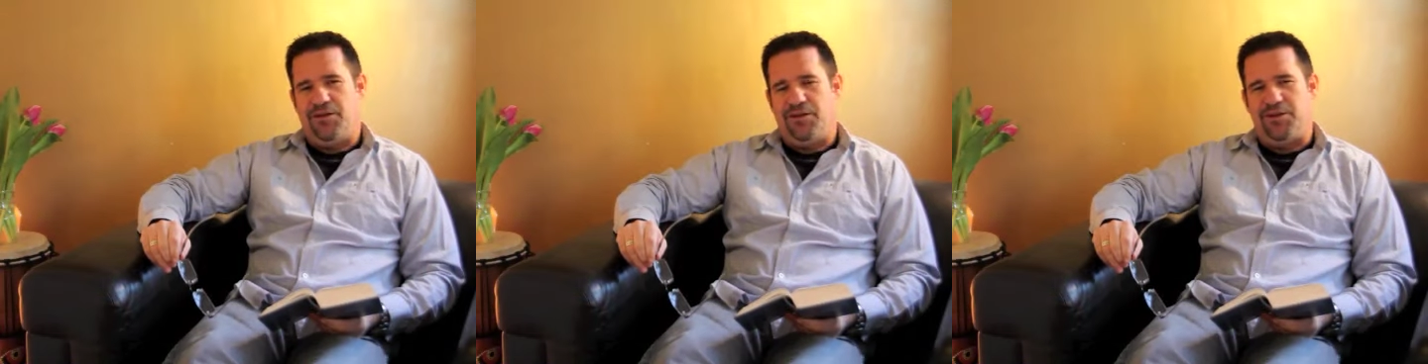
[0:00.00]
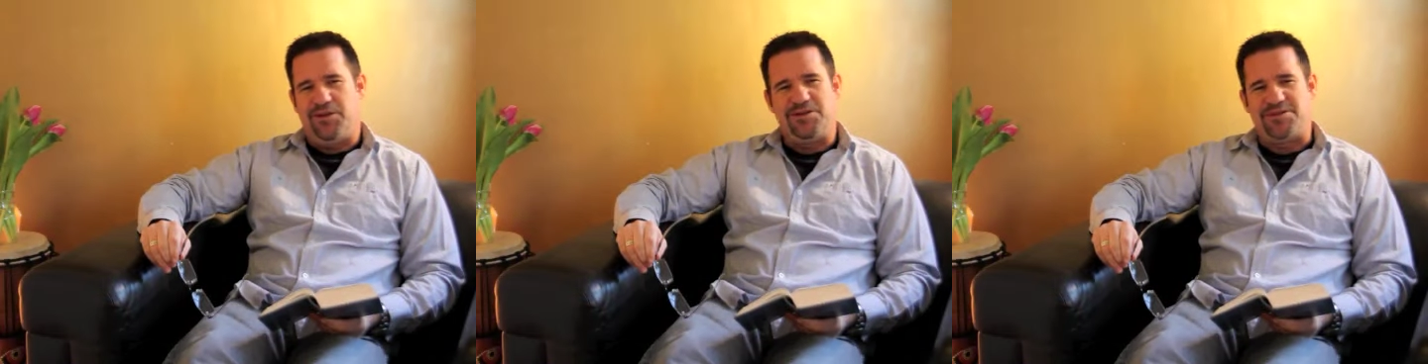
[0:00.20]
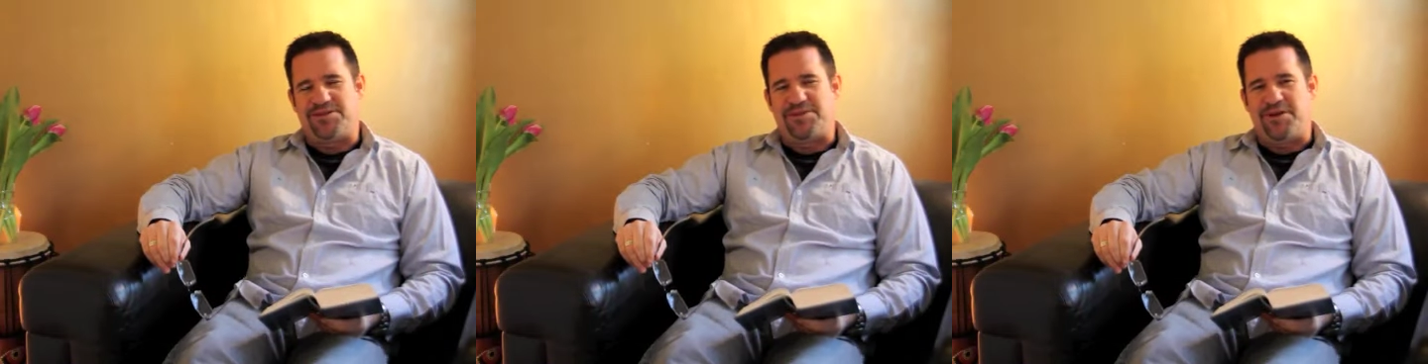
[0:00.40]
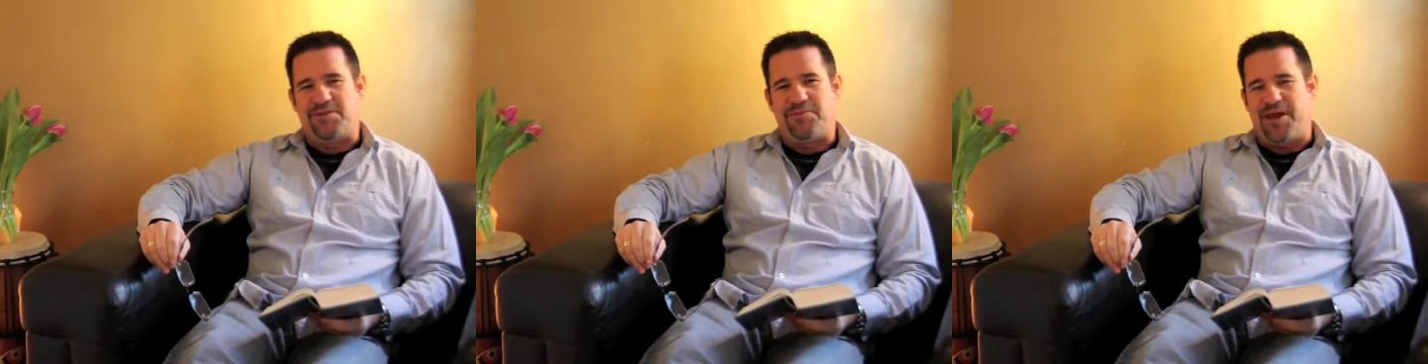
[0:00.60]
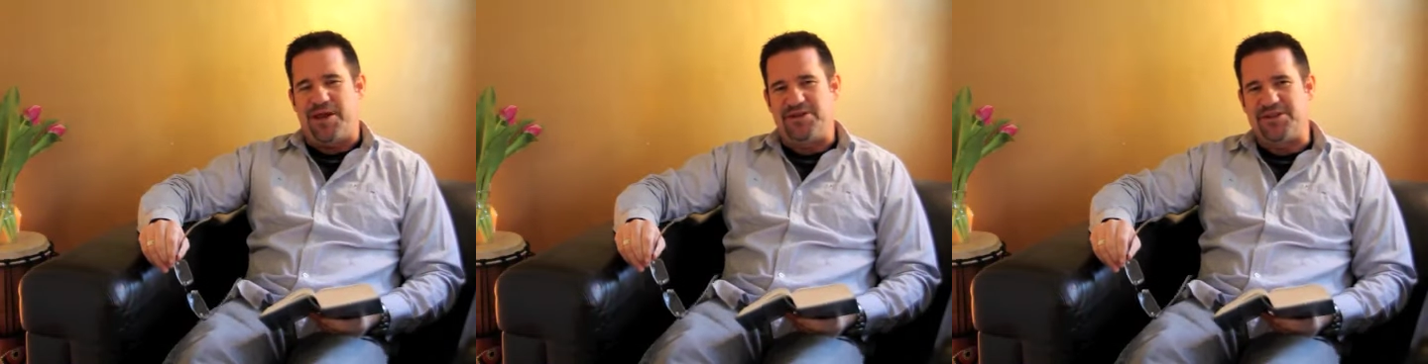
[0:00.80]
This is an
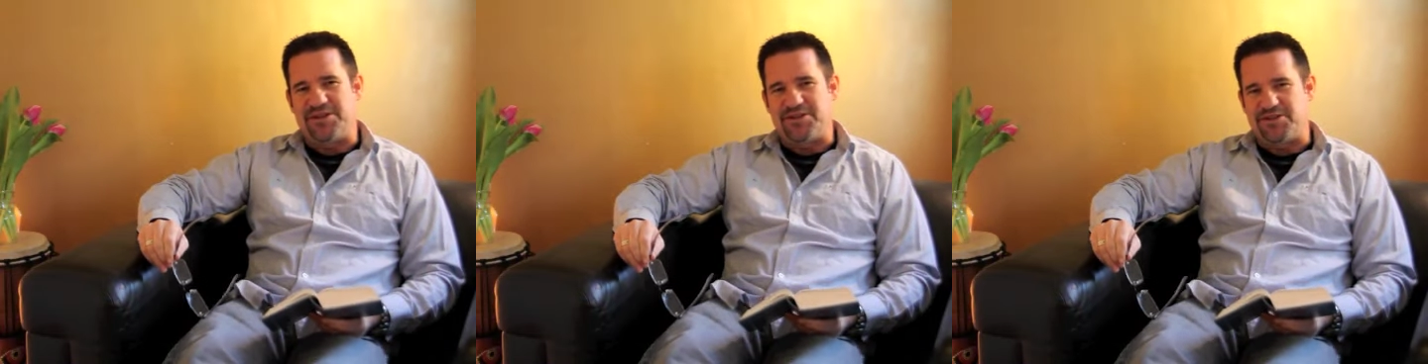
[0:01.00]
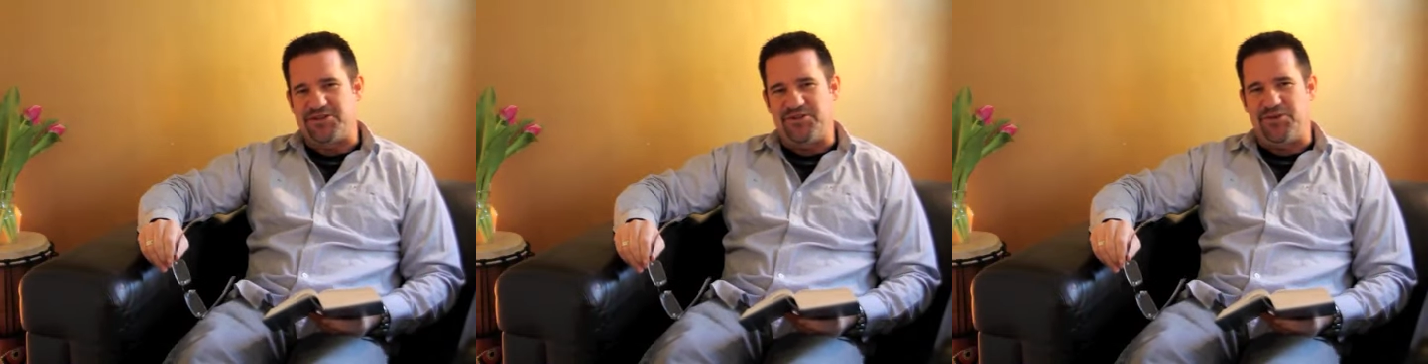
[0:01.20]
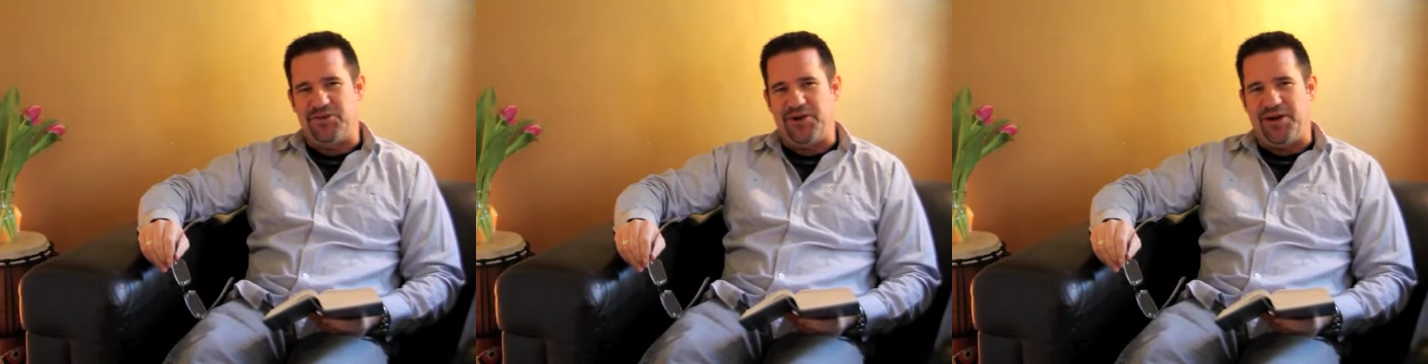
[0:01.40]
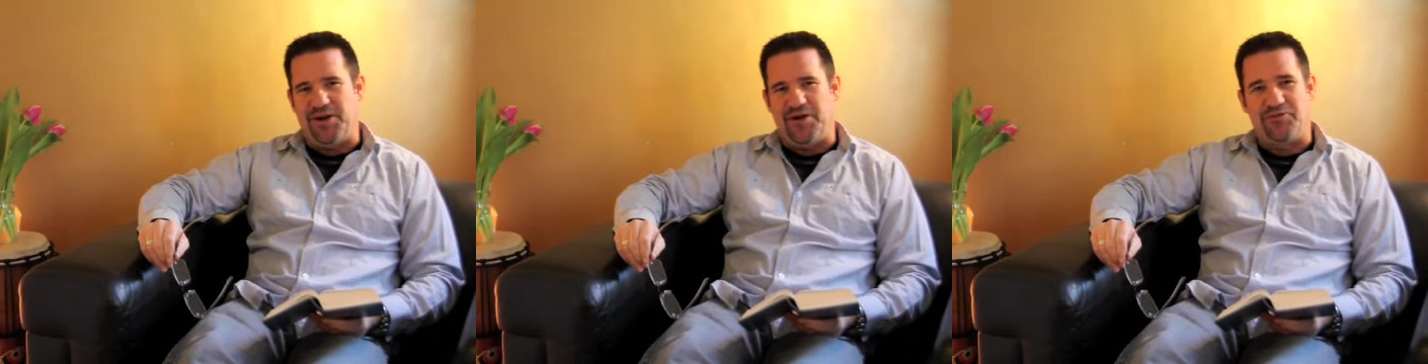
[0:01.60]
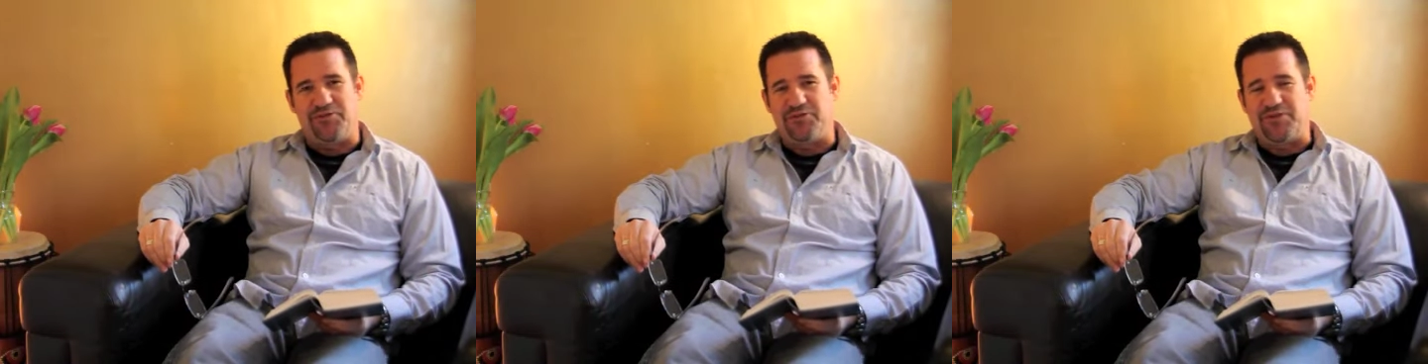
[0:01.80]
amazing story
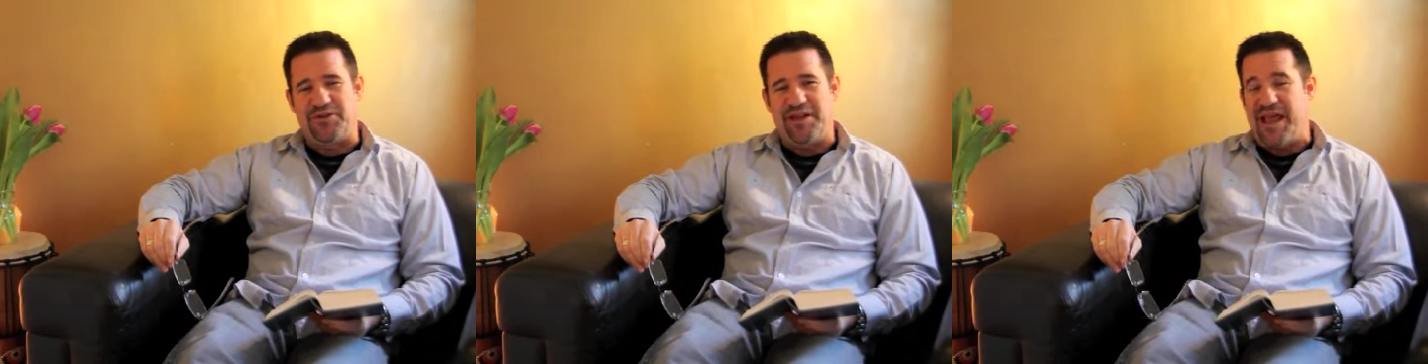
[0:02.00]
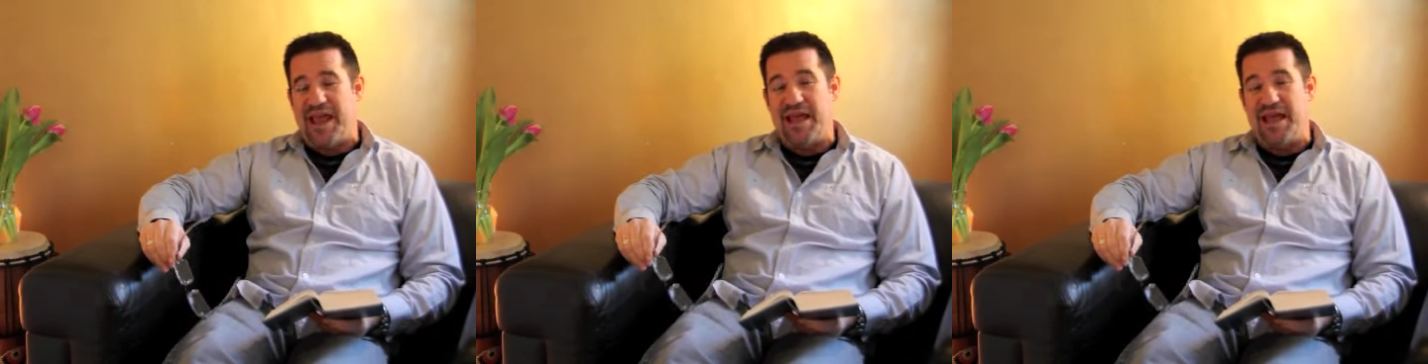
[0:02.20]
of